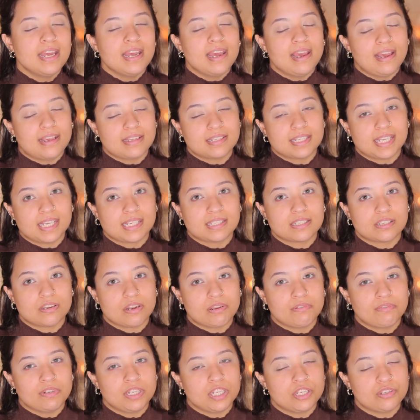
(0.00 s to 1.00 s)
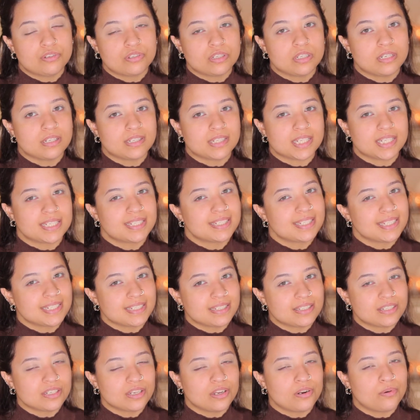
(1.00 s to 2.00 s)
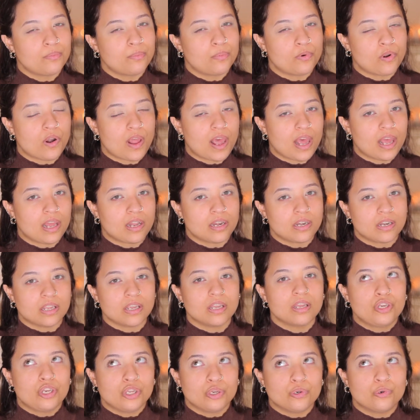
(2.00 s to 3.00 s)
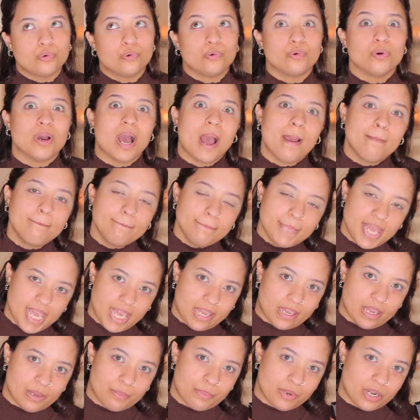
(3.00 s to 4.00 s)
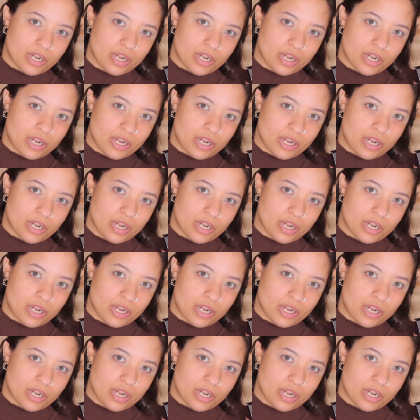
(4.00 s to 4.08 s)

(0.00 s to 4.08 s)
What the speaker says: xoxo is a sister brand to Makeup